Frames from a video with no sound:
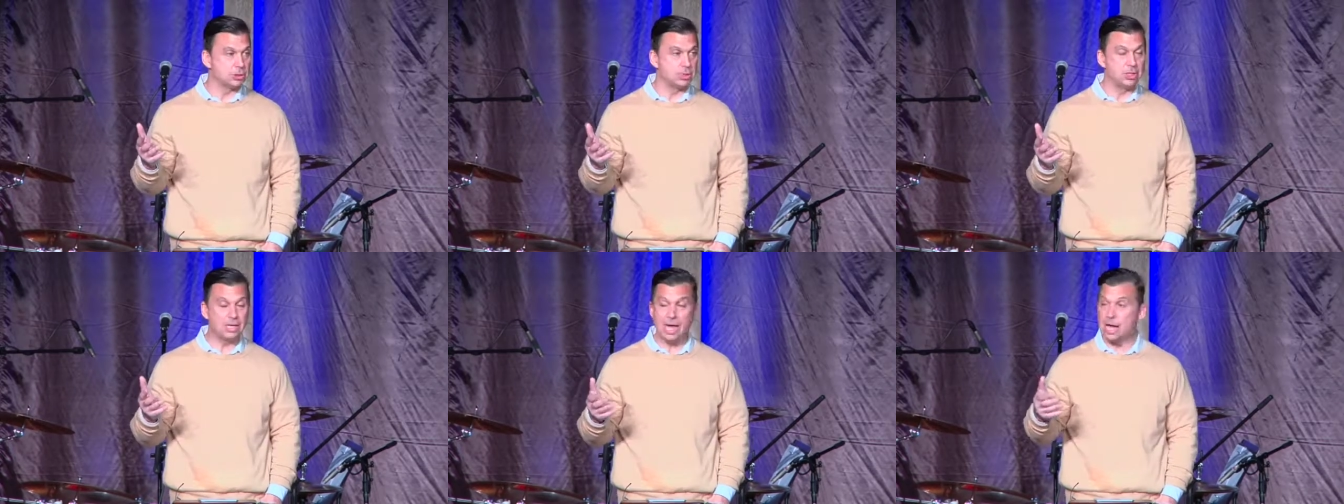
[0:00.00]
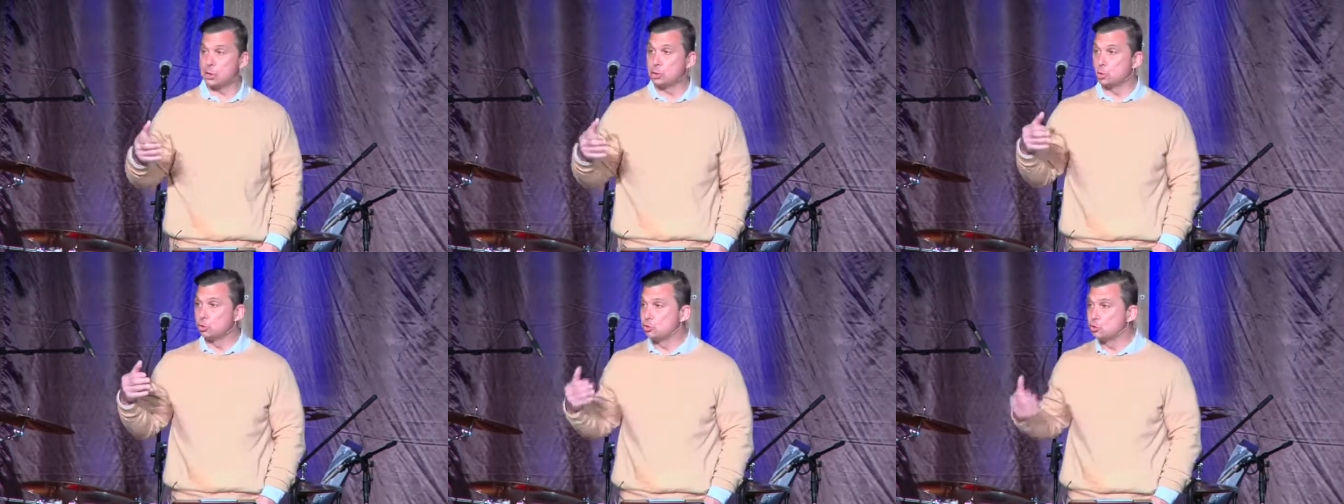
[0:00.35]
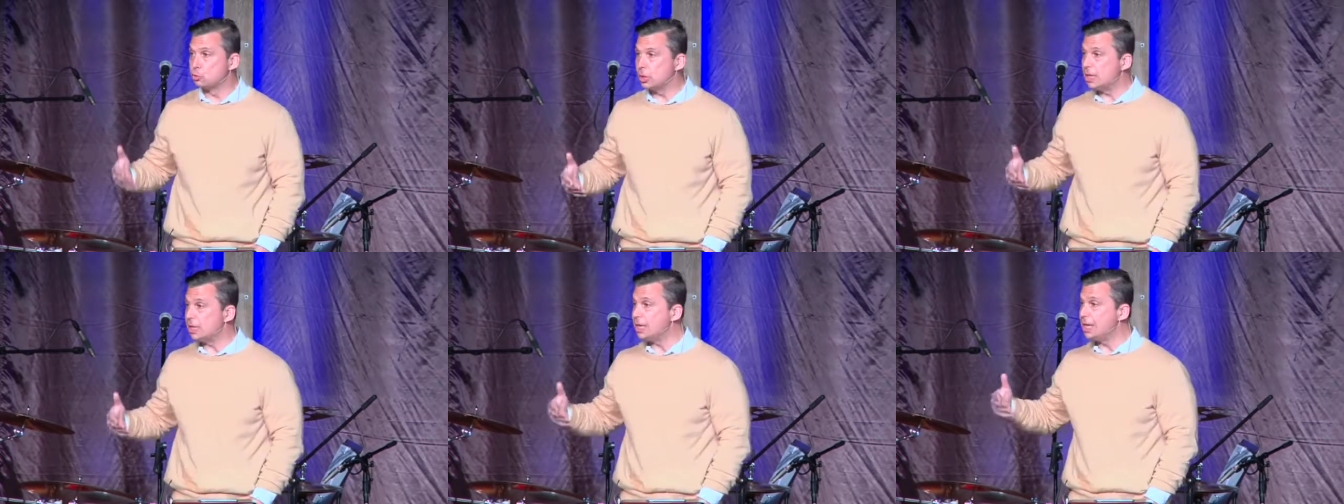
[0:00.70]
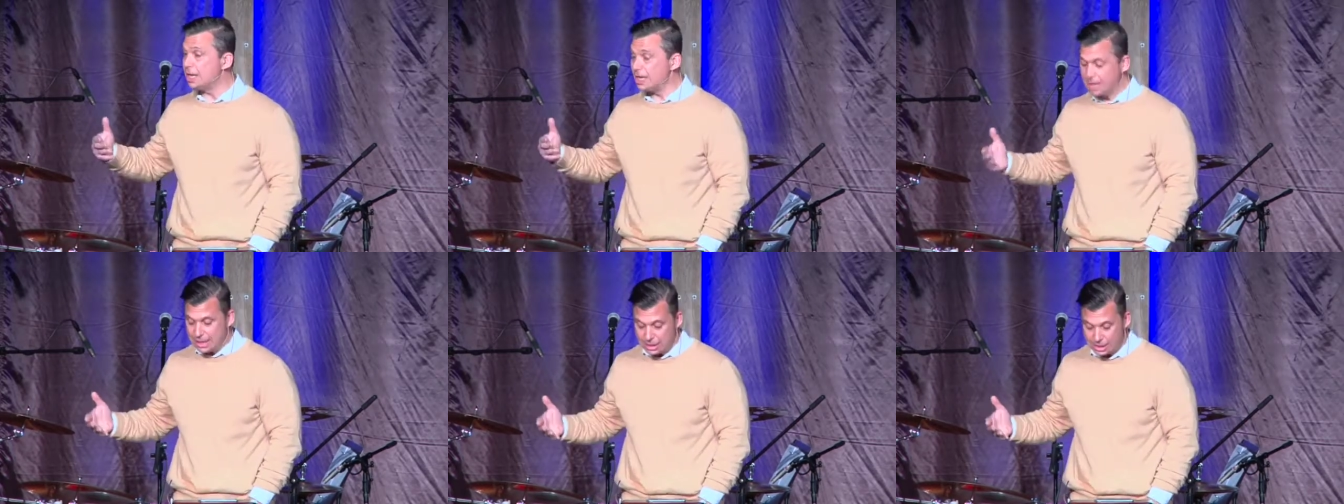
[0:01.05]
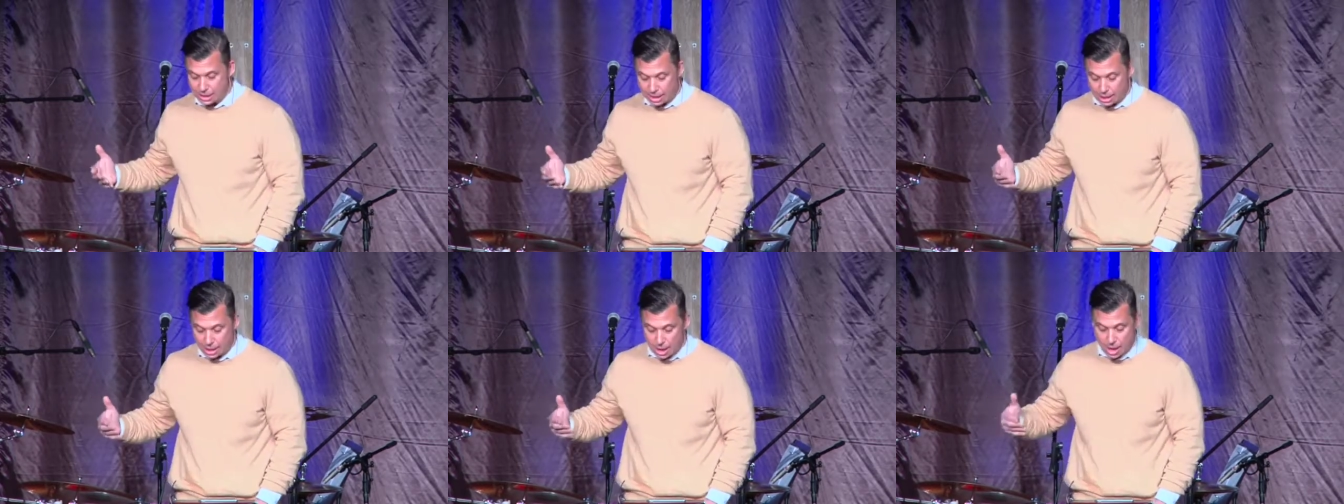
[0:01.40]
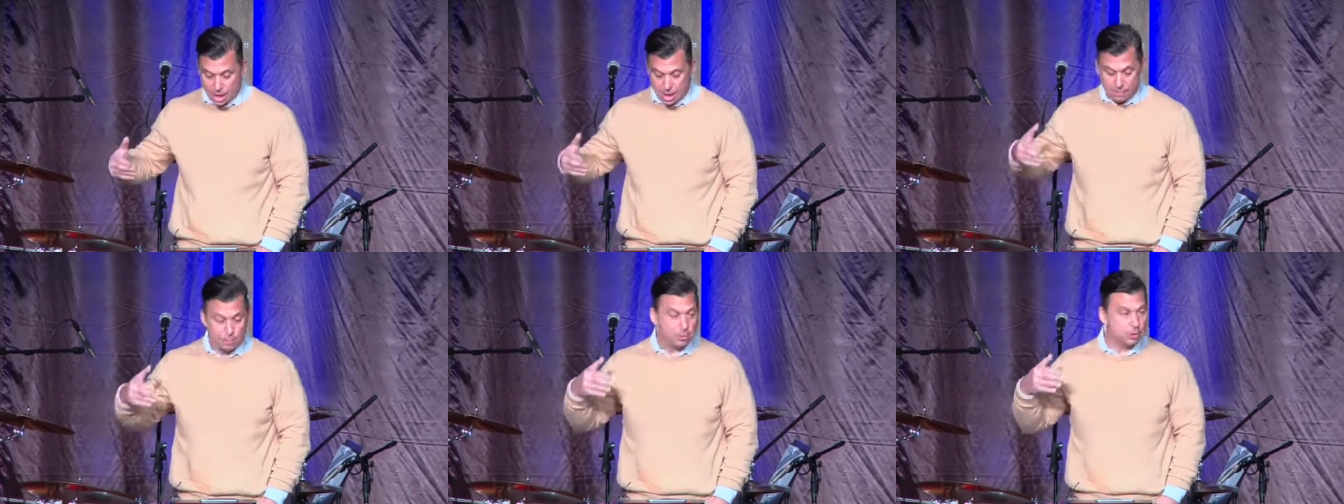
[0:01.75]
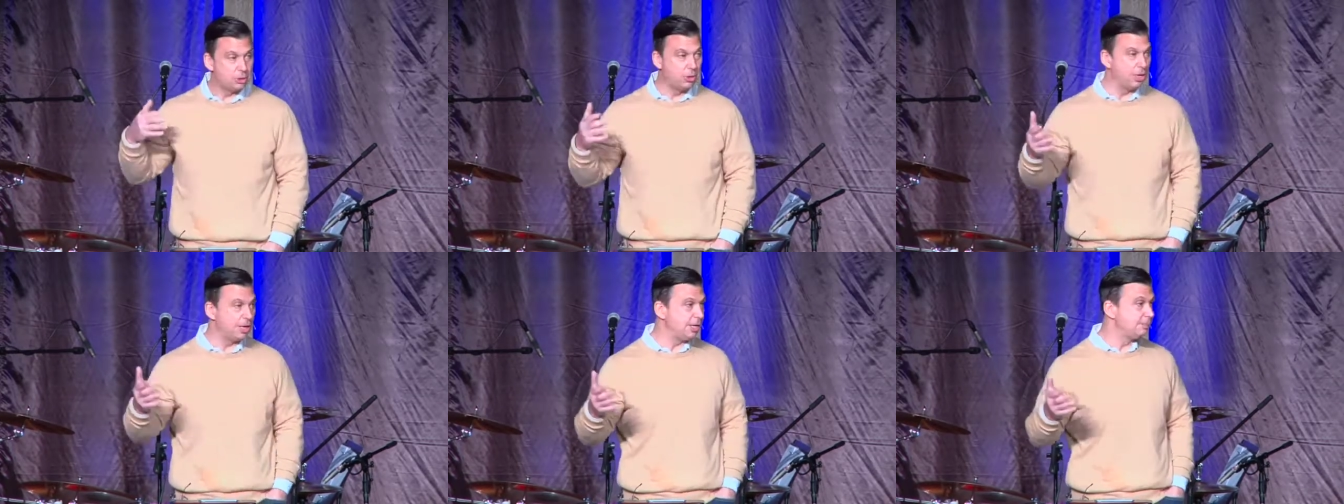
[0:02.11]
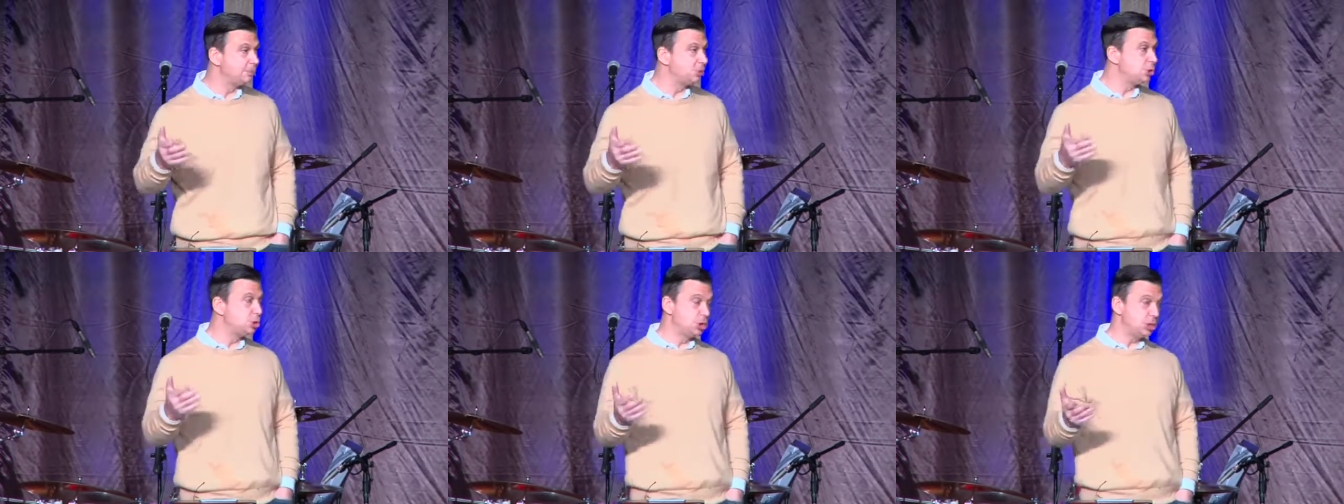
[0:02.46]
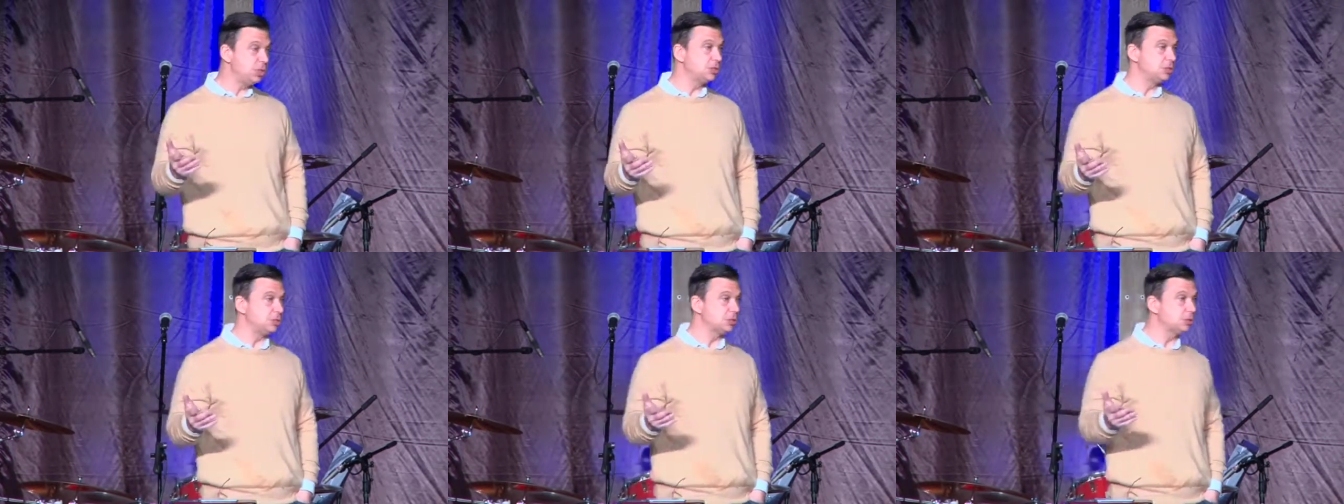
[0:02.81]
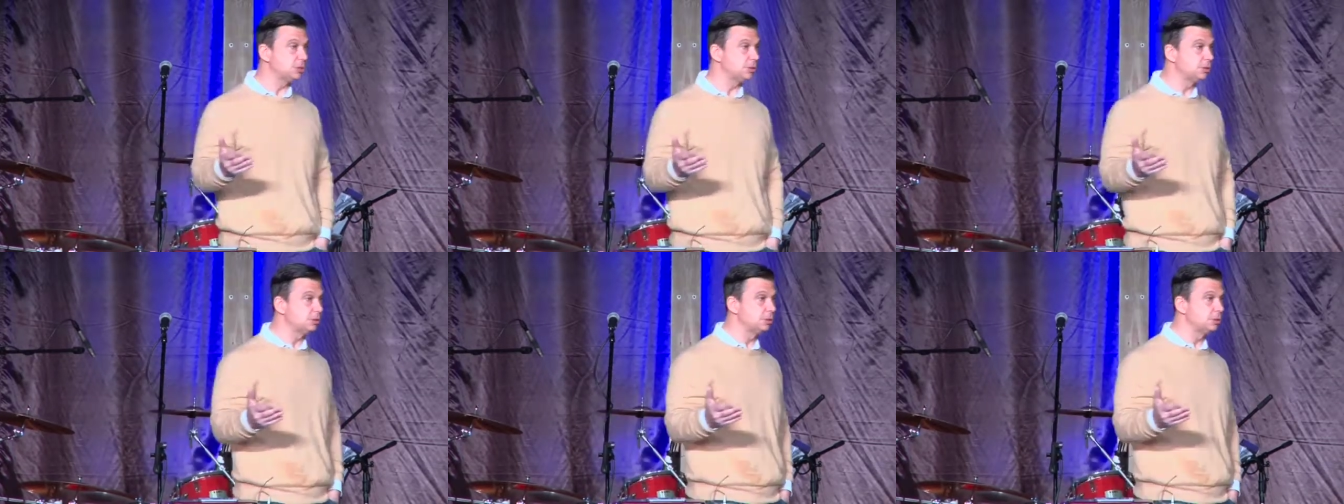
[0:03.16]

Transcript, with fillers: The actual drinking and eating proclaims Jesus.